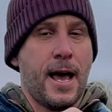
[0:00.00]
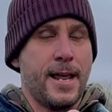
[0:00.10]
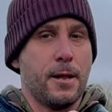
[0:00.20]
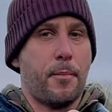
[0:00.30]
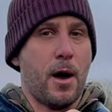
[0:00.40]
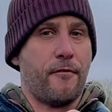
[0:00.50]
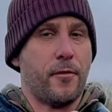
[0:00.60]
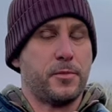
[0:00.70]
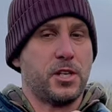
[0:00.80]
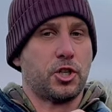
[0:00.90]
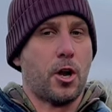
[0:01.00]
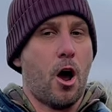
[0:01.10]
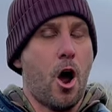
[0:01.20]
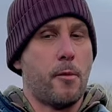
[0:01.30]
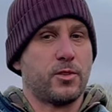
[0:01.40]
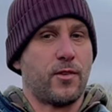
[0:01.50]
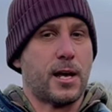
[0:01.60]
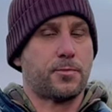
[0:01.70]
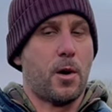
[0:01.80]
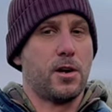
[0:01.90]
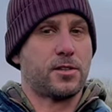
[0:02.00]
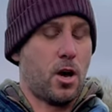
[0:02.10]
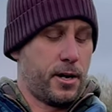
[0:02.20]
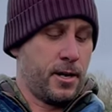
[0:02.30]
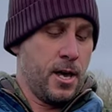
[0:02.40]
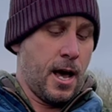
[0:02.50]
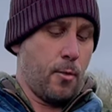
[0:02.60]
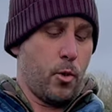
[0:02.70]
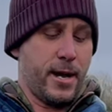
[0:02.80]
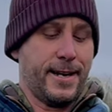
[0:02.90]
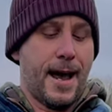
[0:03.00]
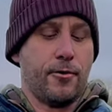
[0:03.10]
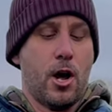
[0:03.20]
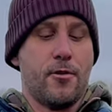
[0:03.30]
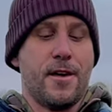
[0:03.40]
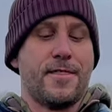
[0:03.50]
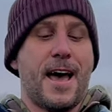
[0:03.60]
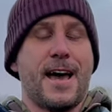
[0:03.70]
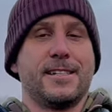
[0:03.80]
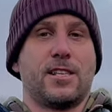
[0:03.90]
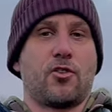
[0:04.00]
in the perfect position, our arm is relaxed by our side, and we now know that that is the